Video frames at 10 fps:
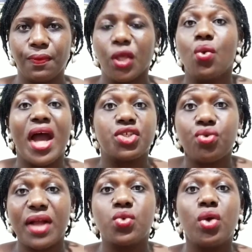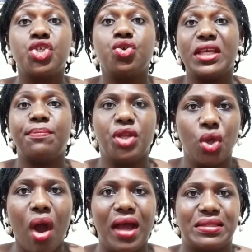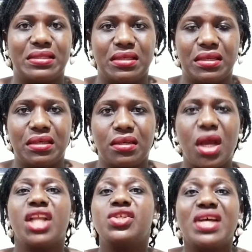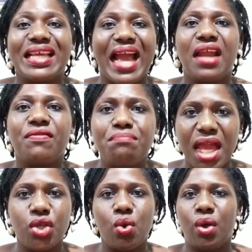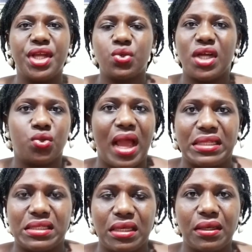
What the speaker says: You attract what you keep in your heart. And those are the kind of men you are going to attract.